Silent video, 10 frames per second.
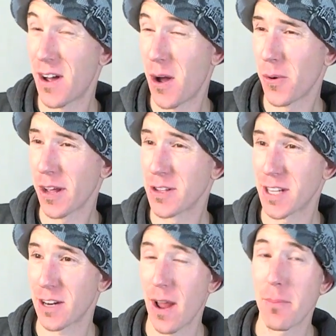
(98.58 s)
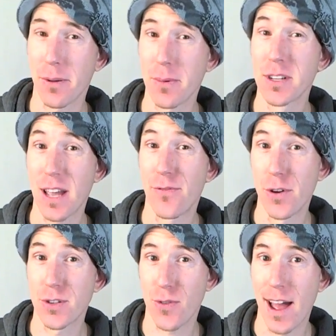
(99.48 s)
I want to go second round, but I'm going to say
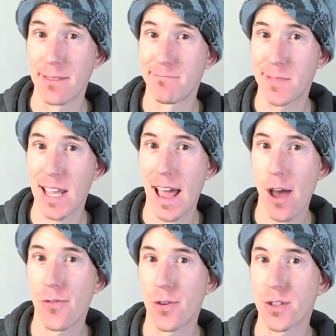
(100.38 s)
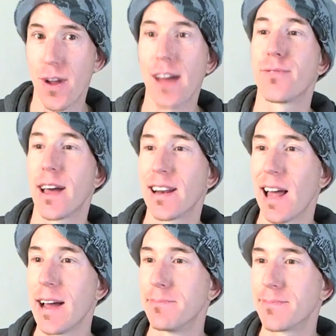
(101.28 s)
first round. TKO first round,
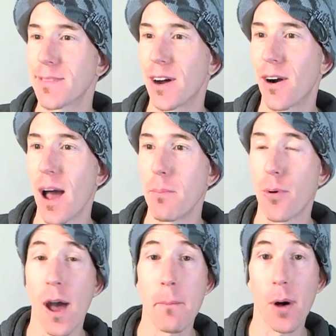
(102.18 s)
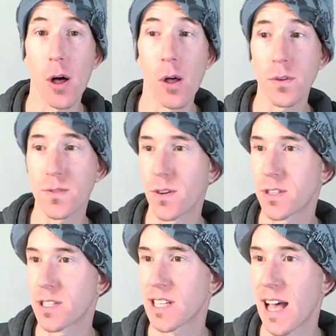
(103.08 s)
Vanderlei. All right, Brian Bowles
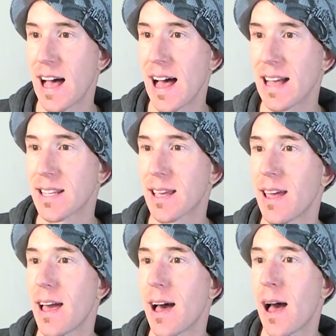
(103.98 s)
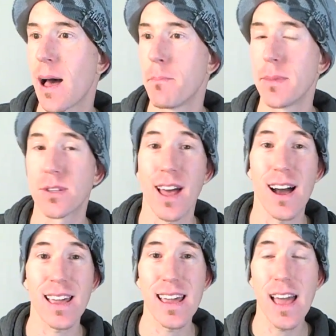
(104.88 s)
versus Takeya
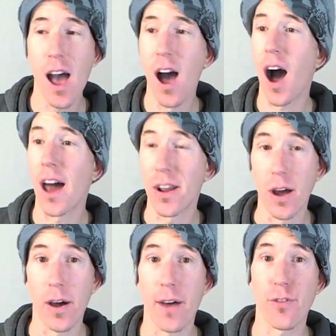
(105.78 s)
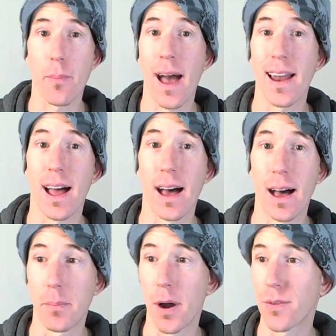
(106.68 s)
Mizugaki. I don't know enough
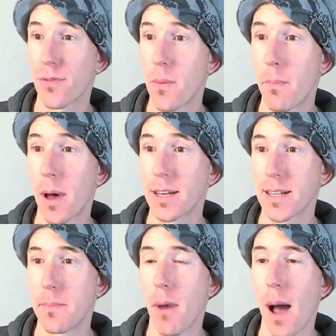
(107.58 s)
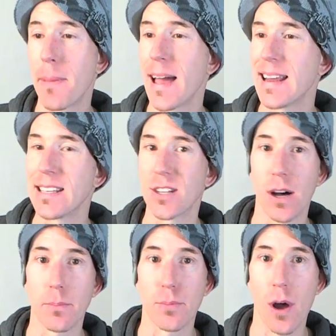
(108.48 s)
about both of them, but my bet is
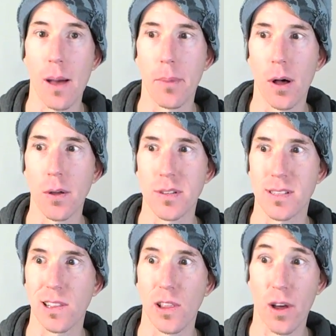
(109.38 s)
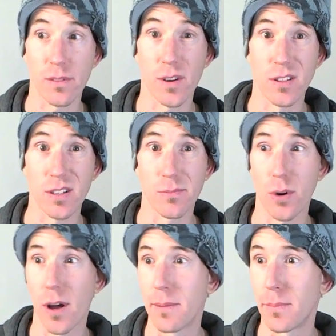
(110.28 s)
on Brian Bowles. There's a lot of odds on
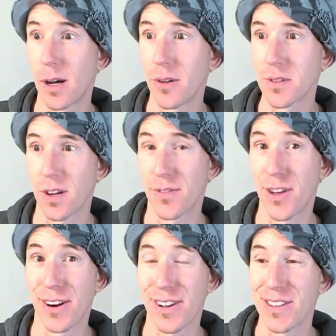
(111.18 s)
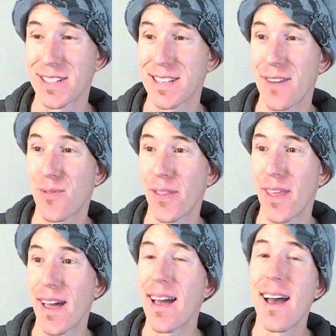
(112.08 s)
Brian Bowles, so I've kind of gone the safe one
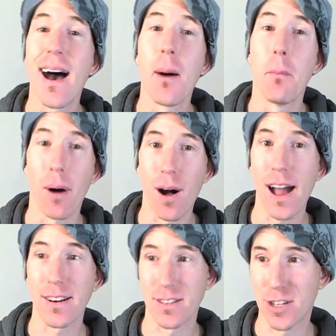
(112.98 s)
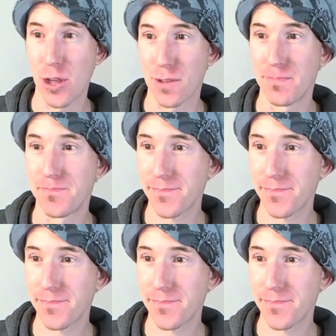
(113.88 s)
there by decision.